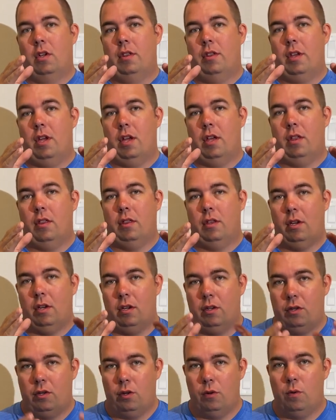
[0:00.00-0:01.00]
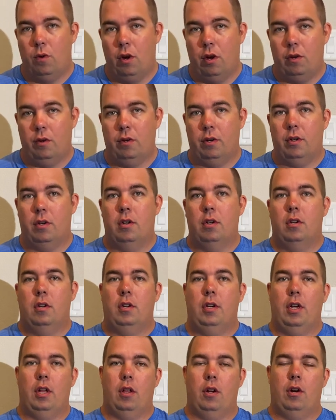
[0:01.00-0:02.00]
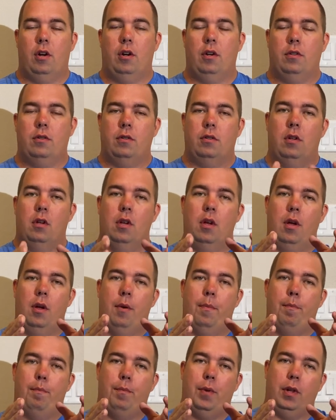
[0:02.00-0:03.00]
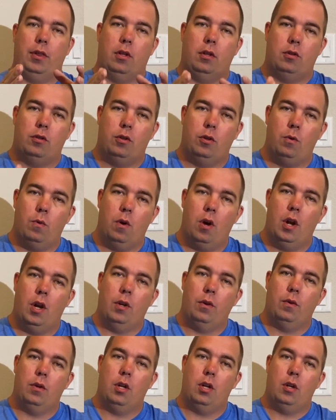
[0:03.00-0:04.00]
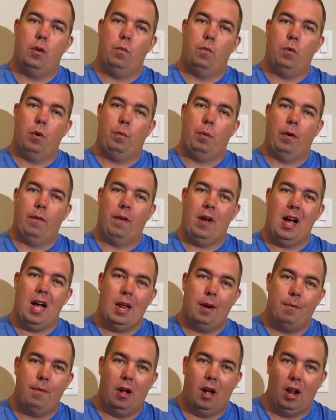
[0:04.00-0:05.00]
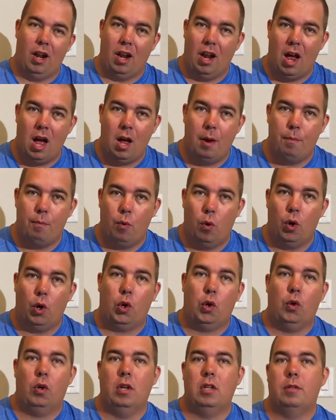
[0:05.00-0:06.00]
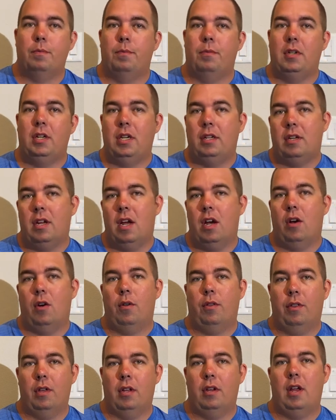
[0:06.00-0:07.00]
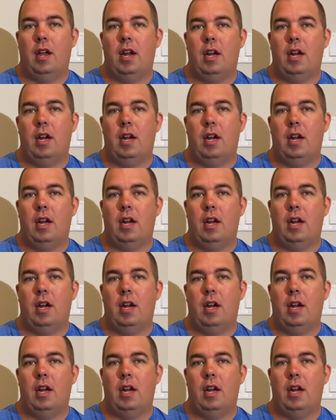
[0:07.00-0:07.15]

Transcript: than the two hundred kilohertz, but the two hundred would provide a lot more crisp detail than the